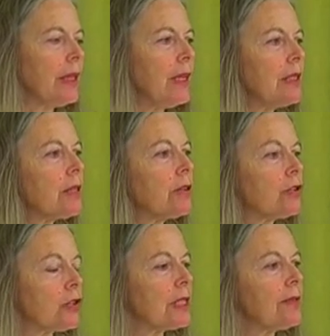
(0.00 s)
These
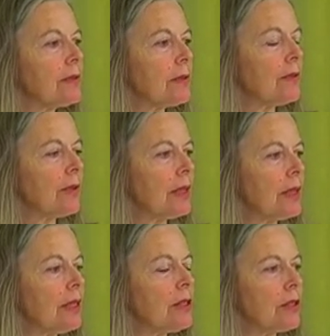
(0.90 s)

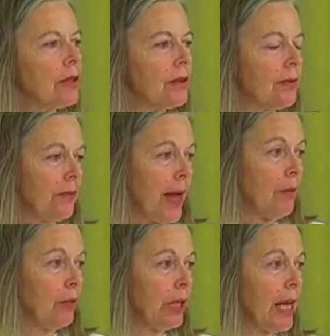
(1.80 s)
are
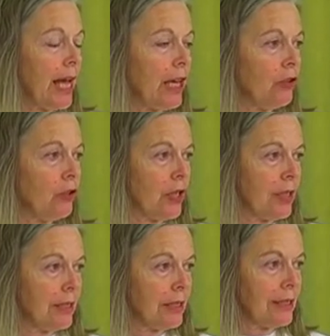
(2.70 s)

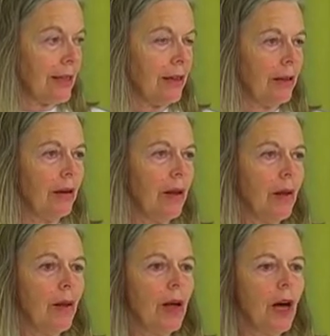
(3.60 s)
fabrications. They're
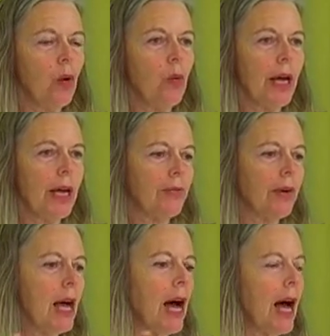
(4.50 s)
a way
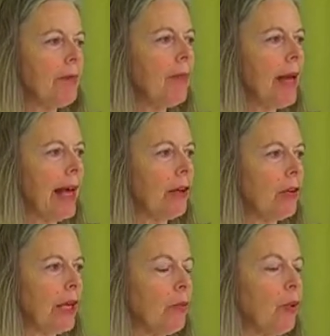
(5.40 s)
of
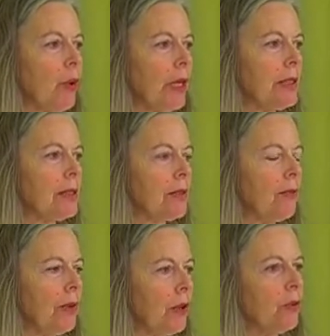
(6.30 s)
compounding points
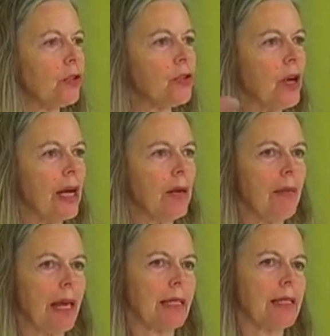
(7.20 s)
of view to try to
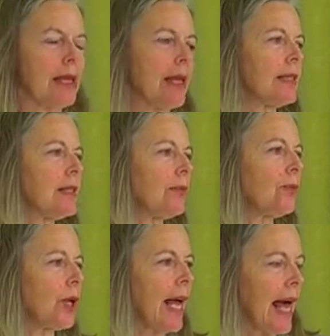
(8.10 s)
make sense
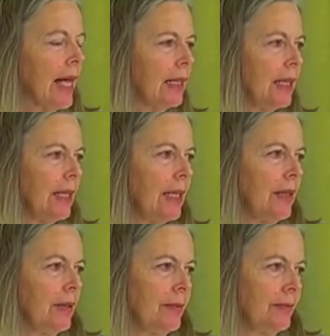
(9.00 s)
of reality.